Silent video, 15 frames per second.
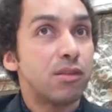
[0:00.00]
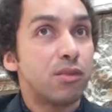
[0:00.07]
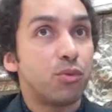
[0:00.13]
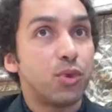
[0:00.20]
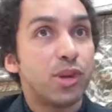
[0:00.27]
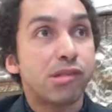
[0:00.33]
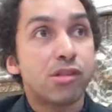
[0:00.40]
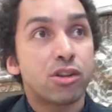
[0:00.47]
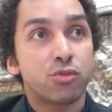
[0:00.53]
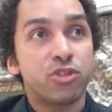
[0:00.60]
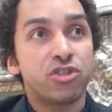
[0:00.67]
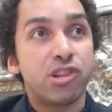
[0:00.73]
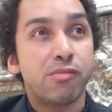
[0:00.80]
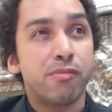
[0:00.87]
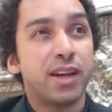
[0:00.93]
Research
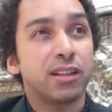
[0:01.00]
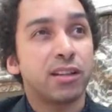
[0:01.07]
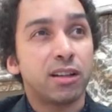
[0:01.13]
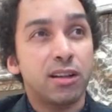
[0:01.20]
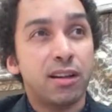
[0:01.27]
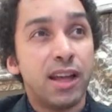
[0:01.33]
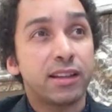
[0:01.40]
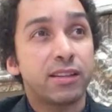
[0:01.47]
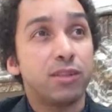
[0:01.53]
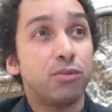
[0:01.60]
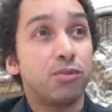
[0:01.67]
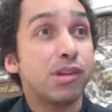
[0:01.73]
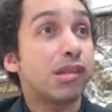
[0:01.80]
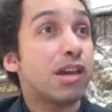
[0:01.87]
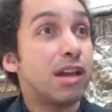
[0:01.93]
which is better connected
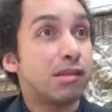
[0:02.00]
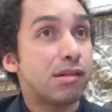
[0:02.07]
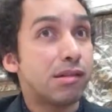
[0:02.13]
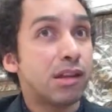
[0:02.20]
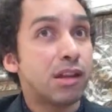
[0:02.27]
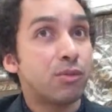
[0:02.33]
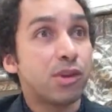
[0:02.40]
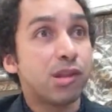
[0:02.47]
with existing